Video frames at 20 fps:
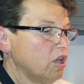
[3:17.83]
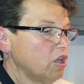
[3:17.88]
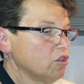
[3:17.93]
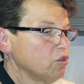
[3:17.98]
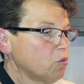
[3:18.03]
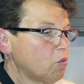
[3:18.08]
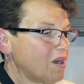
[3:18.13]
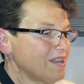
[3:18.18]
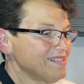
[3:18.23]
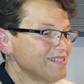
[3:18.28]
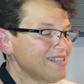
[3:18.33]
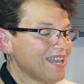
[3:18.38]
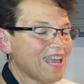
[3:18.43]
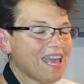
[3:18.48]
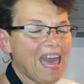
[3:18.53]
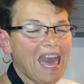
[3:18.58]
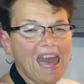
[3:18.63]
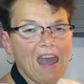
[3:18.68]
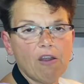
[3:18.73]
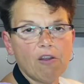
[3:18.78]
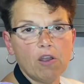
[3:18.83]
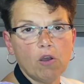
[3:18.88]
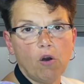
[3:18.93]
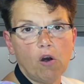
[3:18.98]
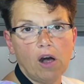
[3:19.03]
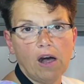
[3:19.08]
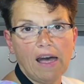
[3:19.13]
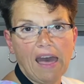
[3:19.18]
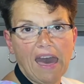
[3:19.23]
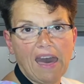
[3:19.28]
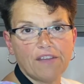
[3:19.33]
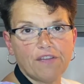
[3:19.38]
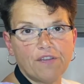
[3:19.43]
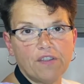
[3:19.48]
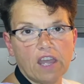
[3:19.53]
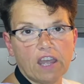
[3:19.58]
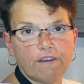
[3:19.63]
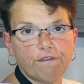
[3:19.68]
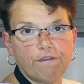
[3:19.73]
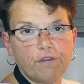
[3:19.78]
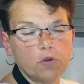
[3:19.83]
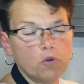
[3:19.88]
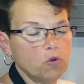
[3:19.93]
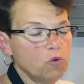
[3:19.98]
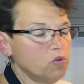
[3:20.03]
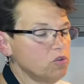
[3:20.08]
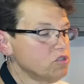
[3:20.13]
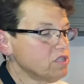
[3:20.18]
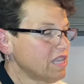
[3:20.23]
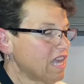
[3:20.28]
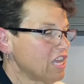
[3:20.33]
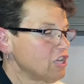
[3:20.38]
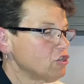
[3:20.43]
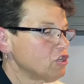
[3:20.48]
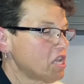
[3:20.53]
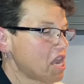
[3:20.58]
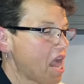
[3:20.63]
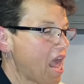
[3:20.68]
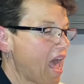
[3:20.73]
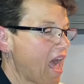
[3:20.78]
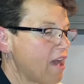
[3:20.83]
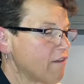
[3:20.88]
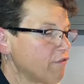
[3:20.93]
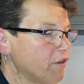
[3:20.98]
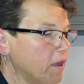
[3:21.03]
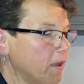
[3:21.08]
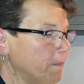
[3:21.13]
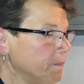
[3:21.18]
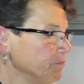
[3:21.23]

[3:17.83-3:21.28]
The ones that carry all ethnic foods, they should have it.